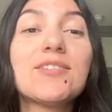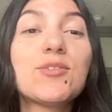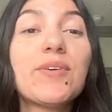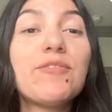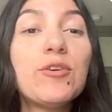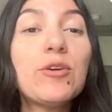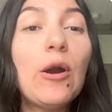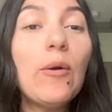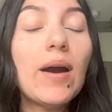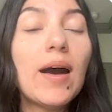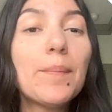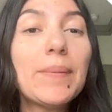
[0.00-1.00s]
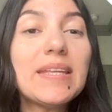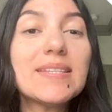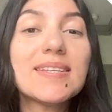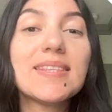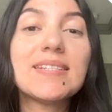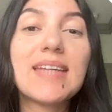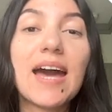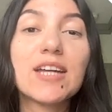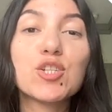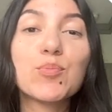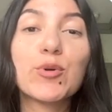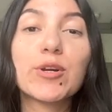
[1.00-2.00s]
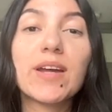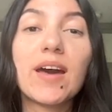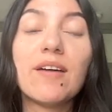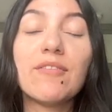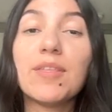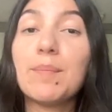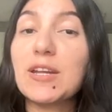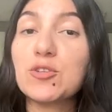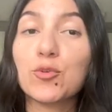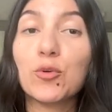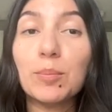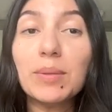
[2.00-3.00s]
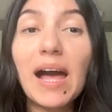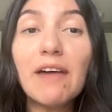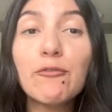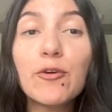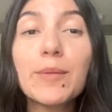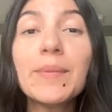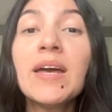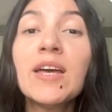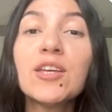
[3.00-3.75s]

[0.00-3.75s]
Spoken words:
So if you go up into the dashboard of the Metricool platform,